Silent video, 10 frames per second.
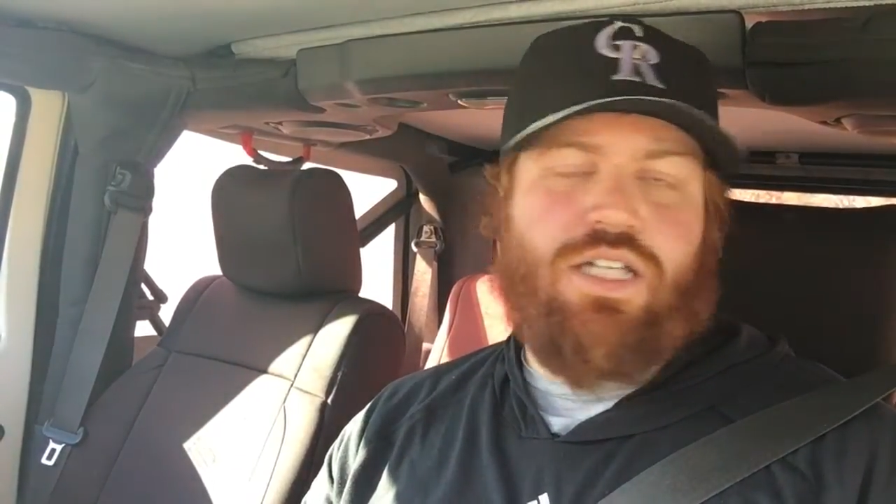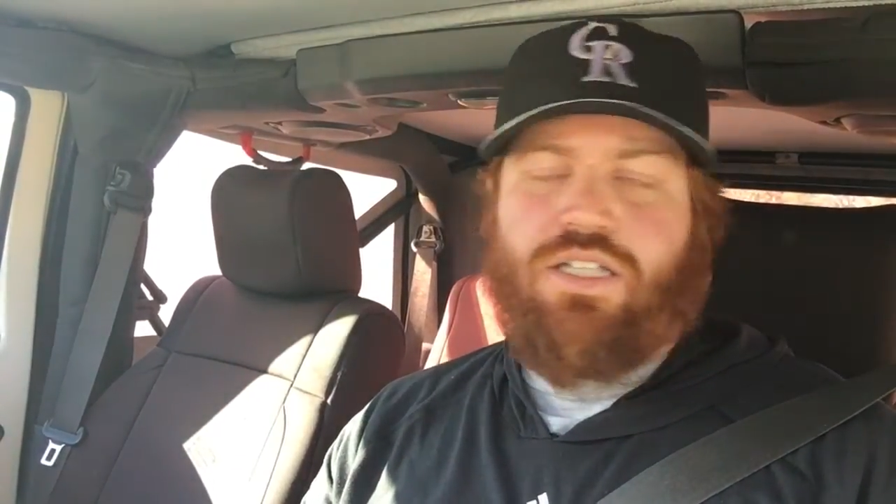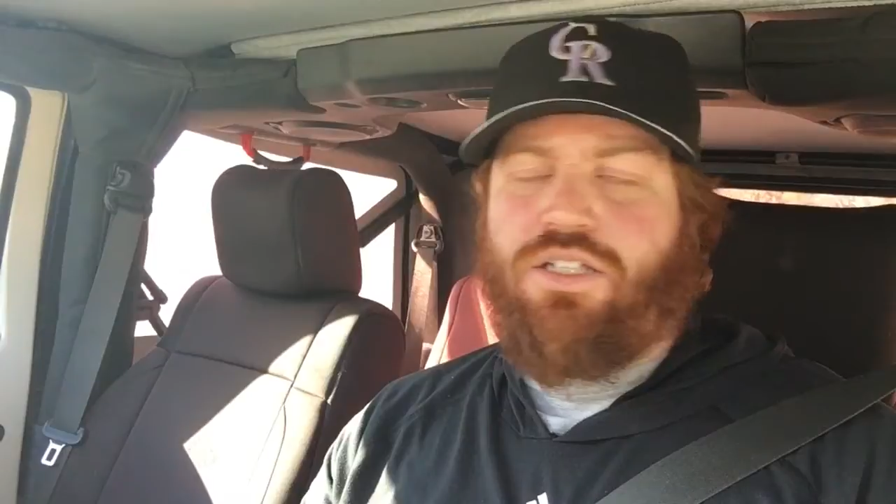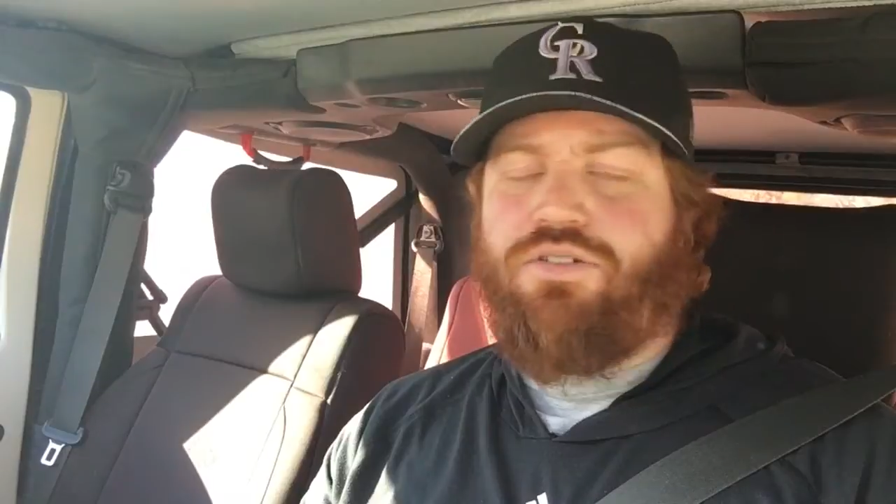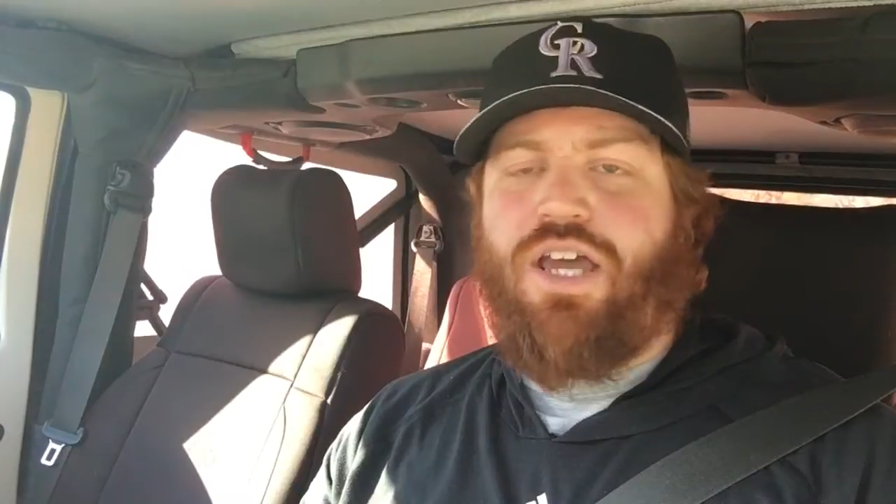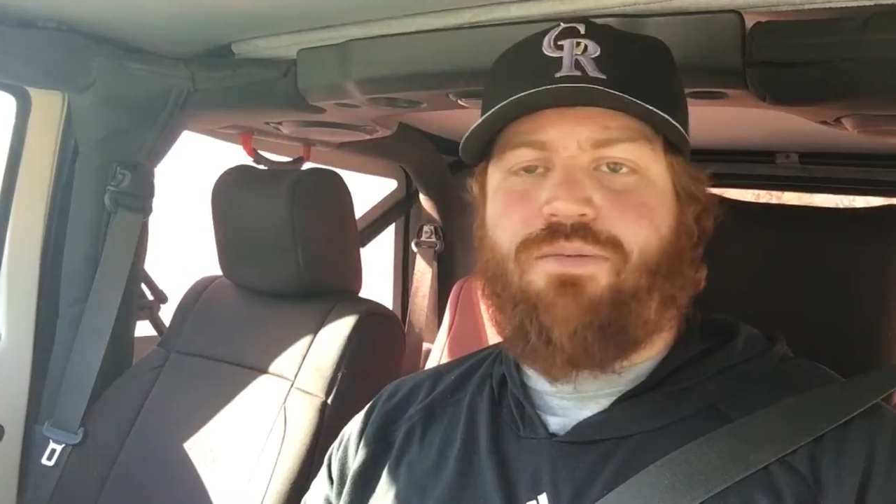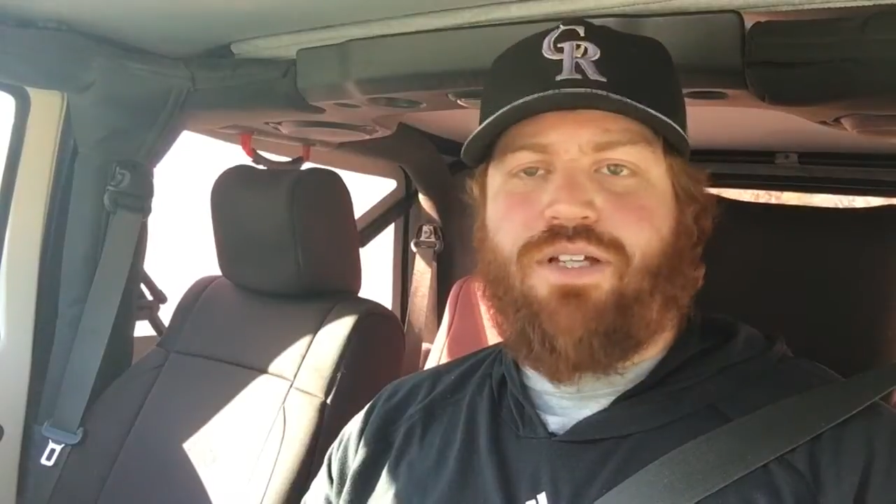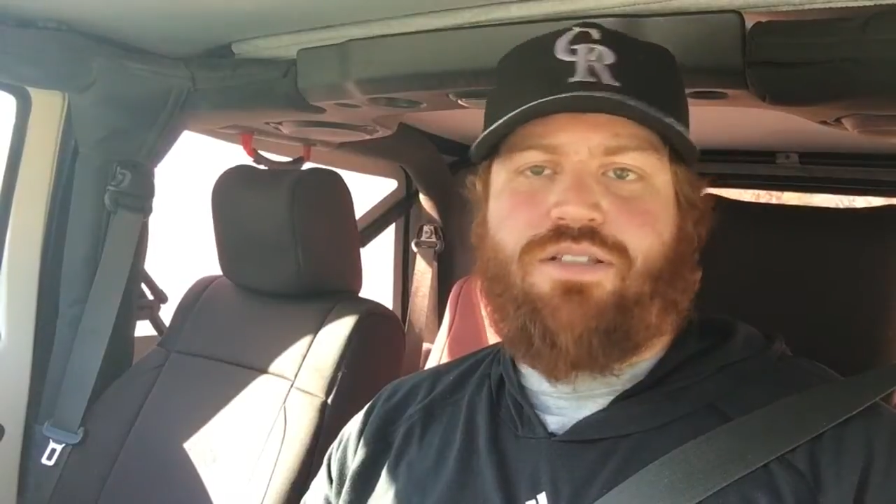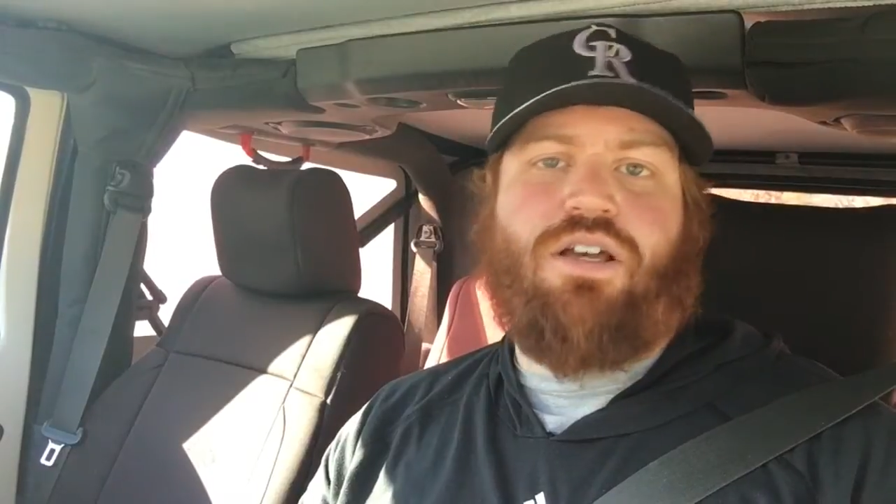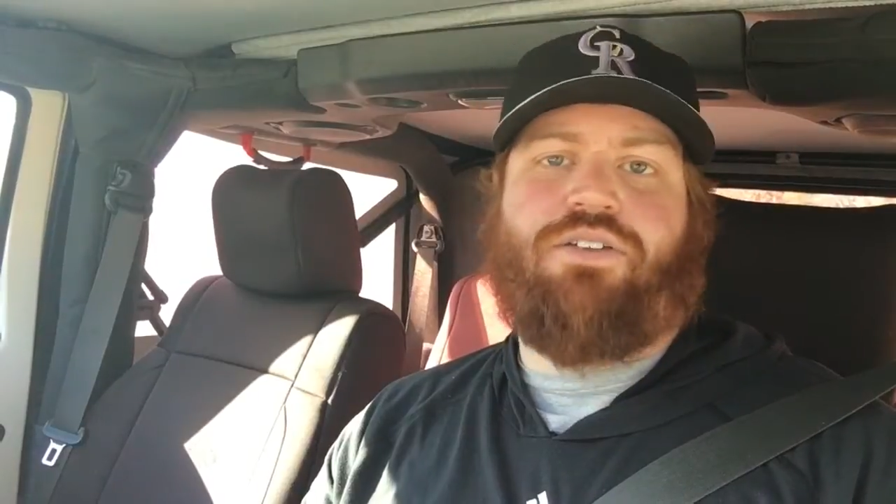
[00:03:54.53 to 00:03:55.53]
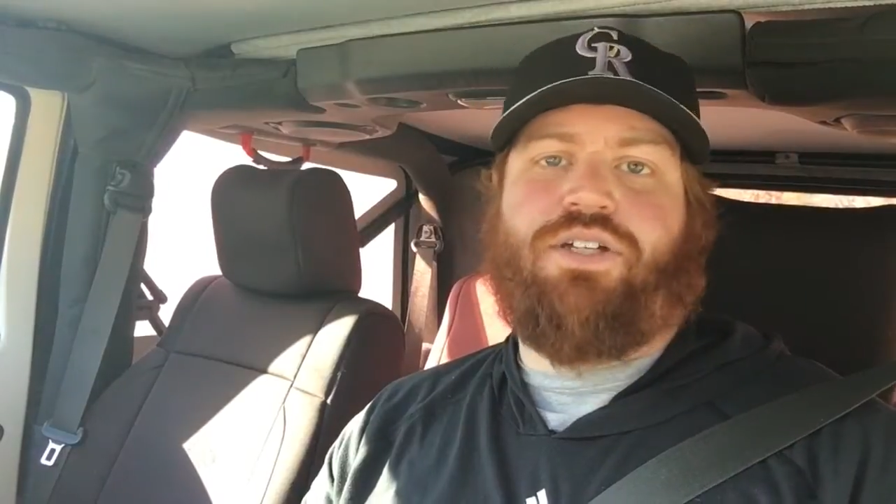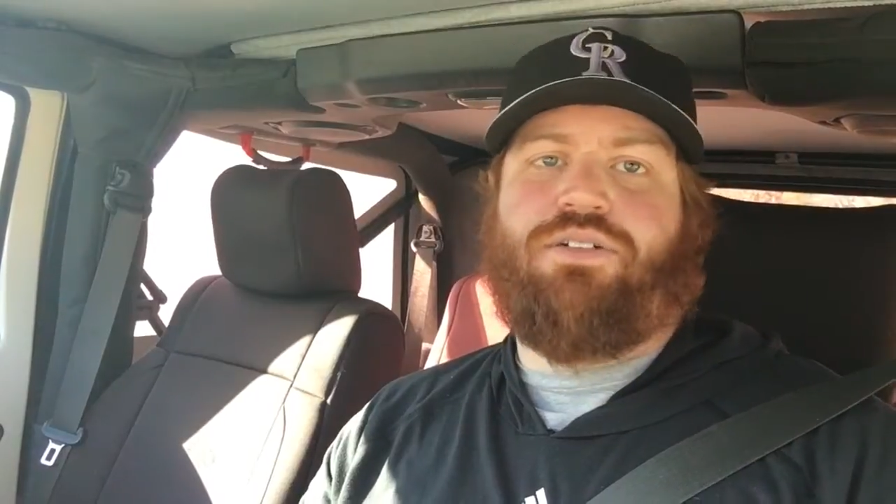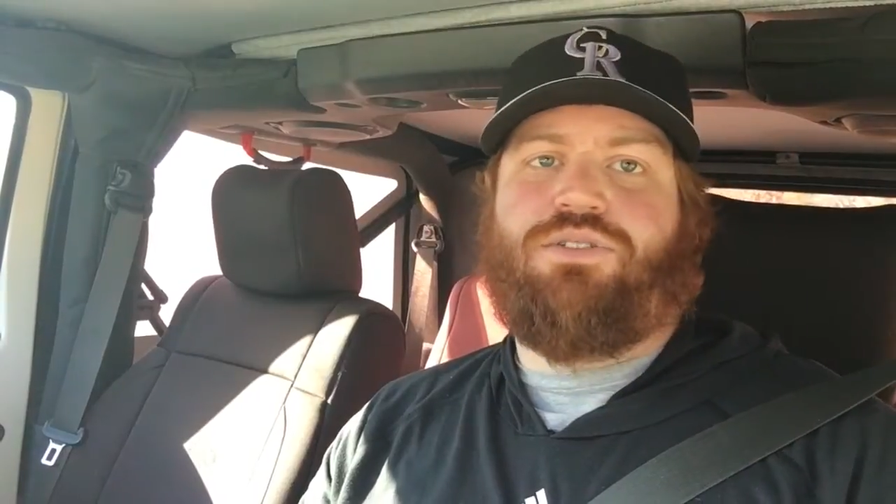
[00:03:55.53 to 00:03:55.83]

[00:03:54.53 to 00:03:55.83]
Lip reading: you name it, it's on there.